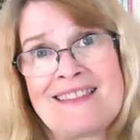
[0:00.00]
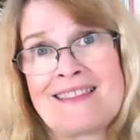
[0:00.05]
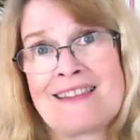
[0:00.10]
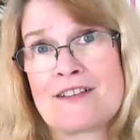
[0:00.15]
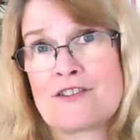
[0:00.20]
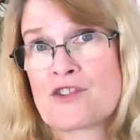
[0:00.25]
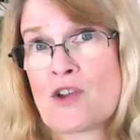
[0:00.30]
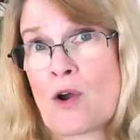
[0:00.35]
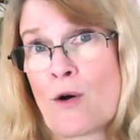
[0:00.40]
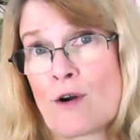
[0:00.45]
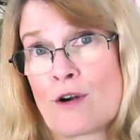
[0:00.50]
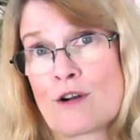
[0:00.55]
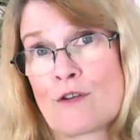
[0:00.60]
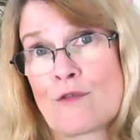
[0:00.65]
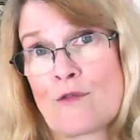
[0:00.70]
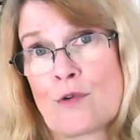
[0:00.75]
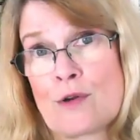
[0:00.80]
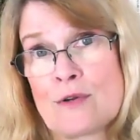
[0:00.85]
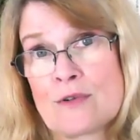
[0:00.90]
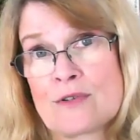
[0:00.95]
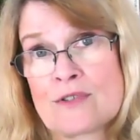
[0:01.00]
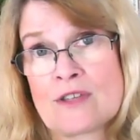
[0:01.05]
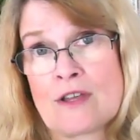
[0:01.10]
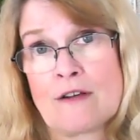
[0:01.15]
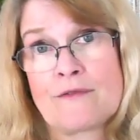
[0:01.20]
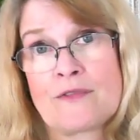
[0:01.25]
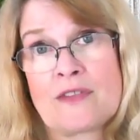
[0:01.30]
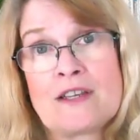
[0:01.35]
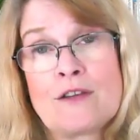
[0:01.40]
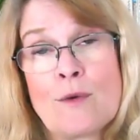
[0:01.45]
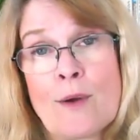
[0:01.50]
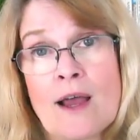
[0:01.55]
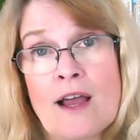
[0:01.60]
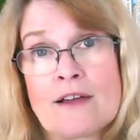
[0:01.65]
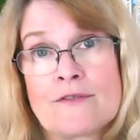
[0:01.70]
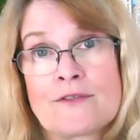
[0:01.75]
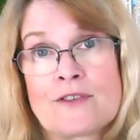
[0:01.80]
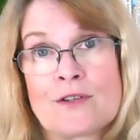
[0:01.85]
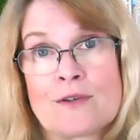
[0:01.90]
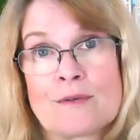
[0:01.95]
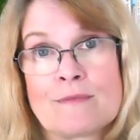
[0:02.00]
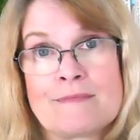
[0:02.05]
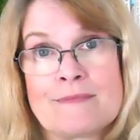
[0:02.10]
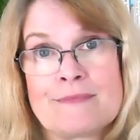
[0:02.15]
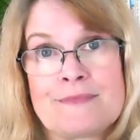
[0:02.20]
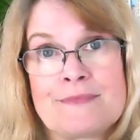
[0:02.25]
things harder for yourself than you have to.